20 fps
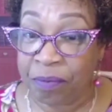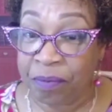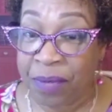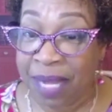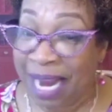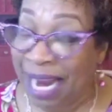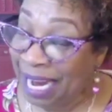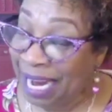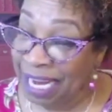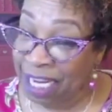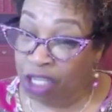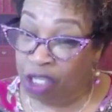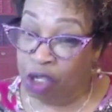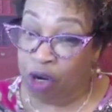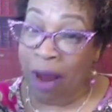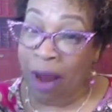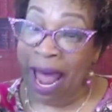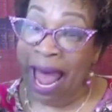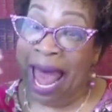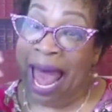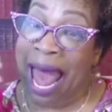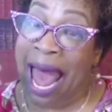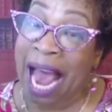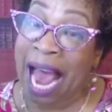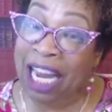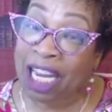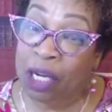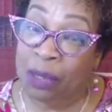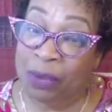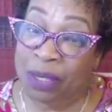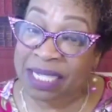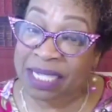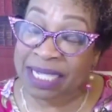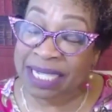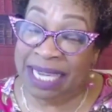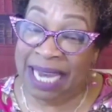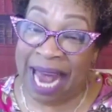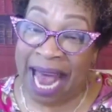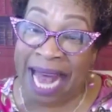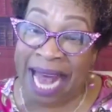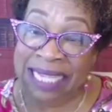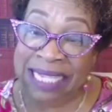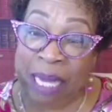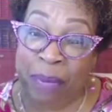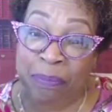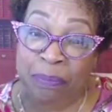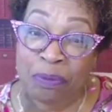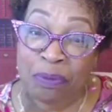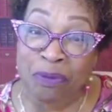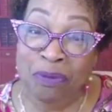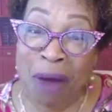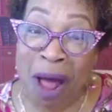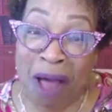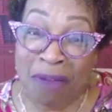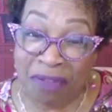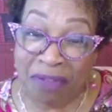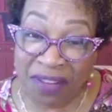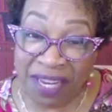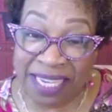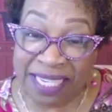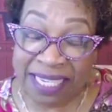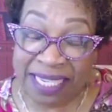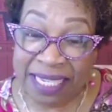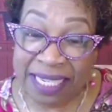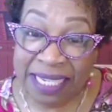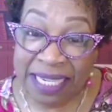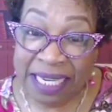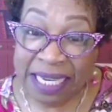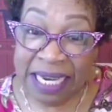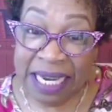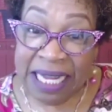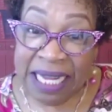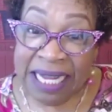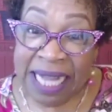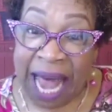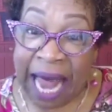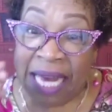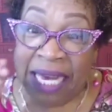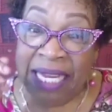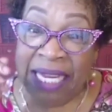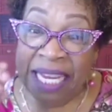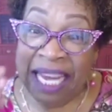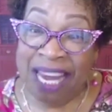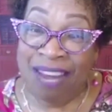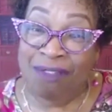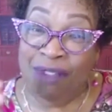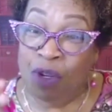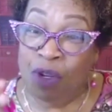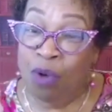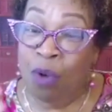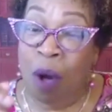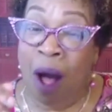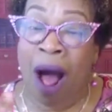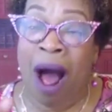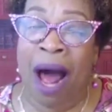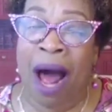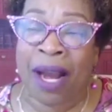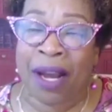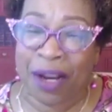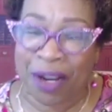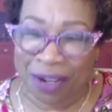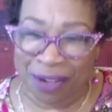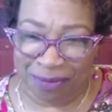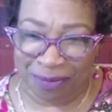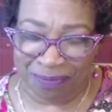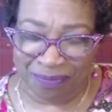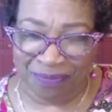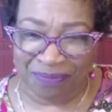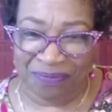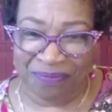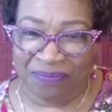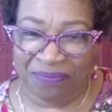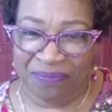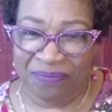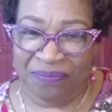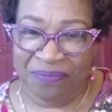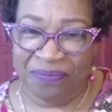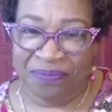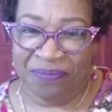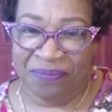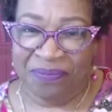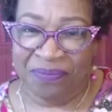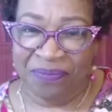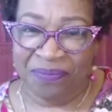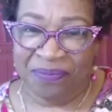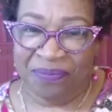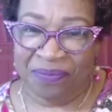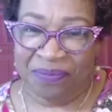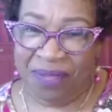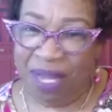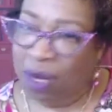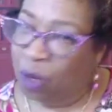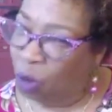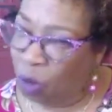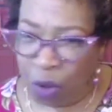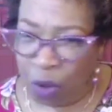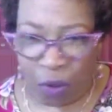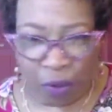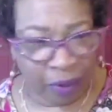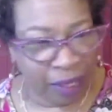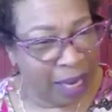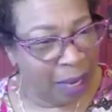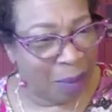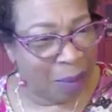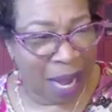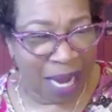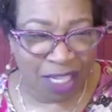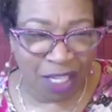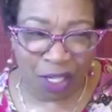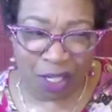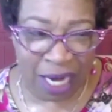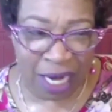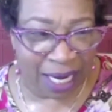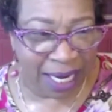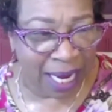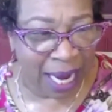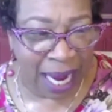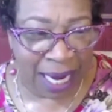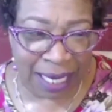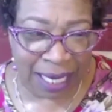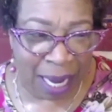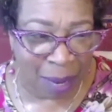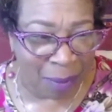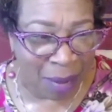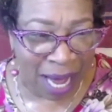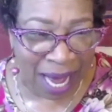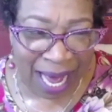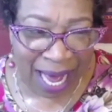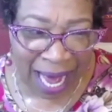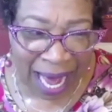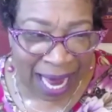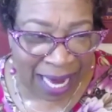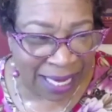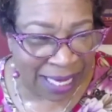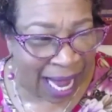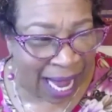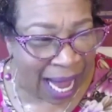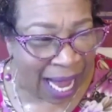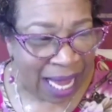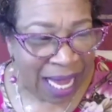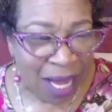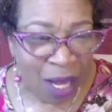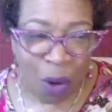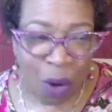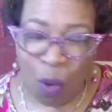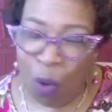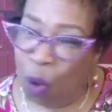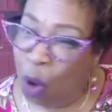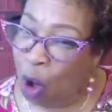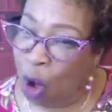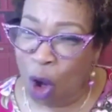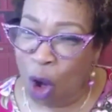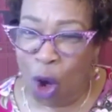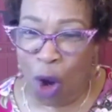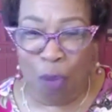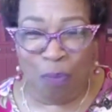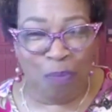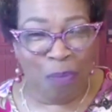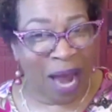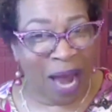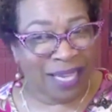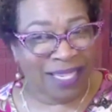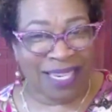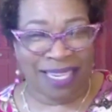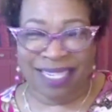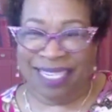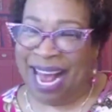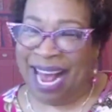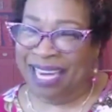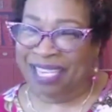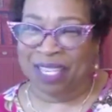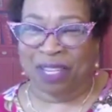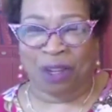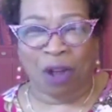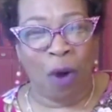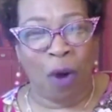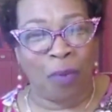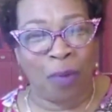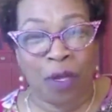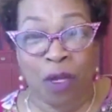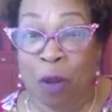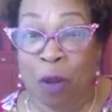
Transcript: It is your accuracy as a prophet that gives you honor. Oh, Reba Shekinamahanda. Woo, better, Dr. Copeland, you